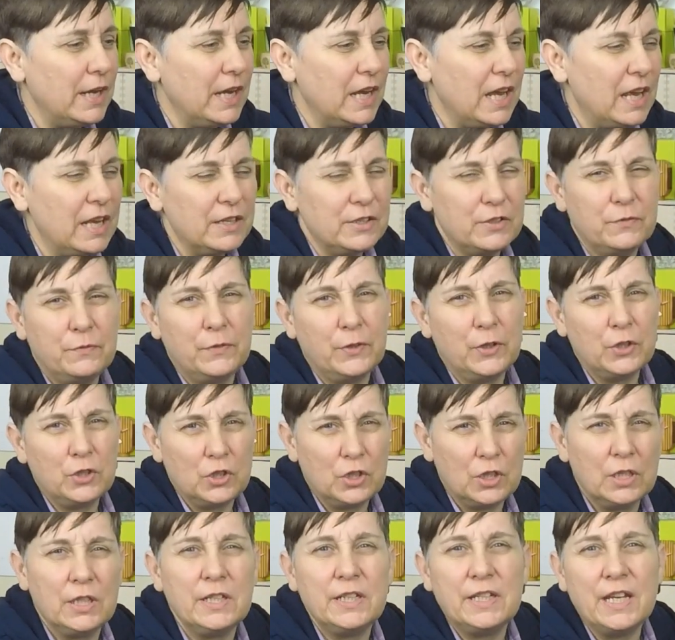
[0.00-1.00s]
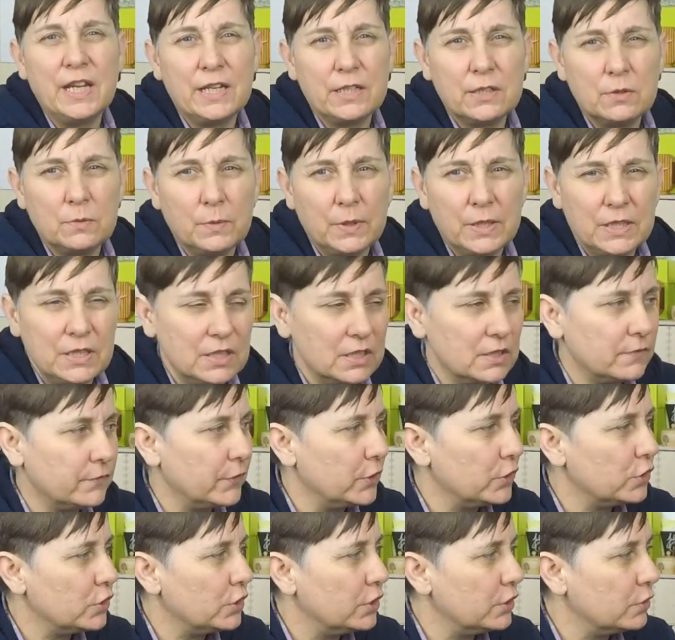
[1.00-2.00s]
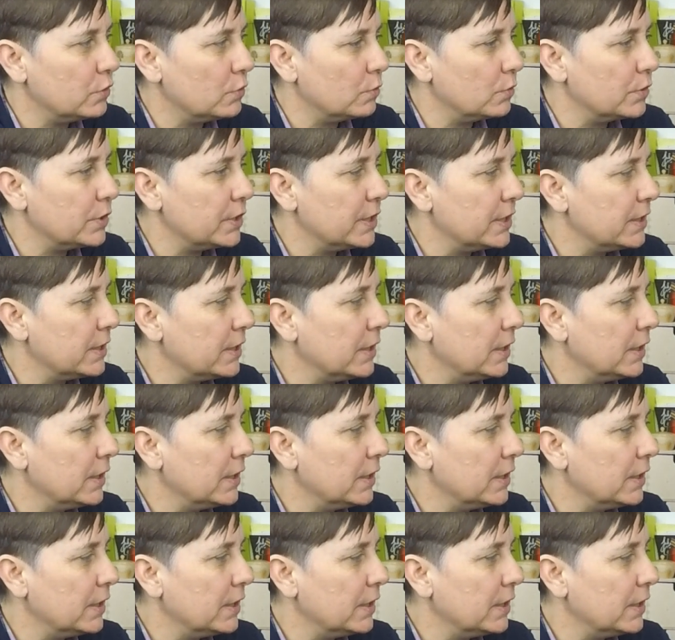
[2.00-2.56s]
and virtually next week's is virtually sorted.